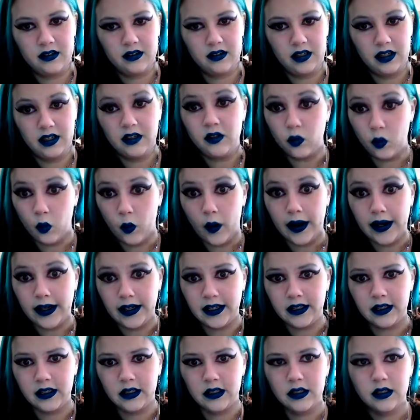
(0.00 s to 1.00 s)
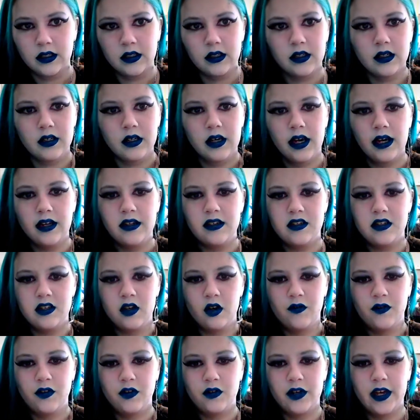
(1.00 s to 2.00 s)
It's white, and so
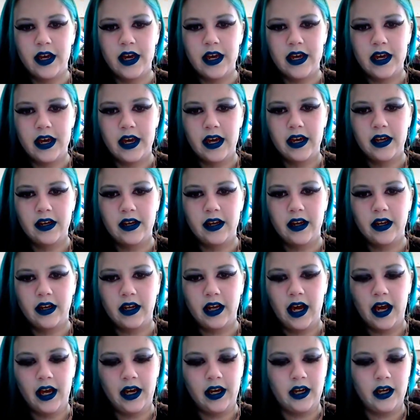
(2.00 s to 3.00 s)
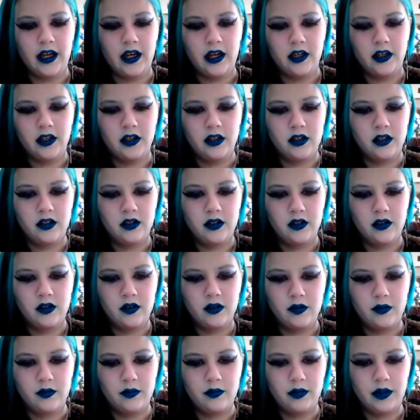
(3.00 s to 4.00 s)
if you take it and kind of
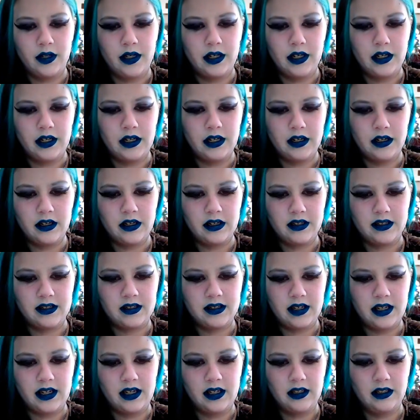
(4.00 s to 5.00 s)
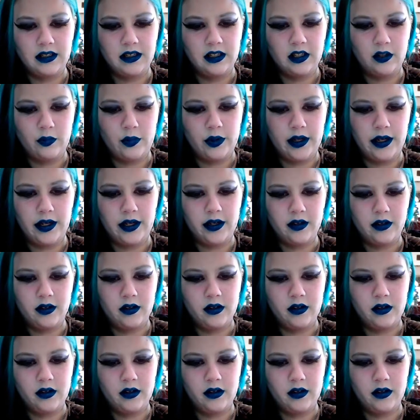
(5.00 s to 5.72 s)
blend it into the skin a little bit,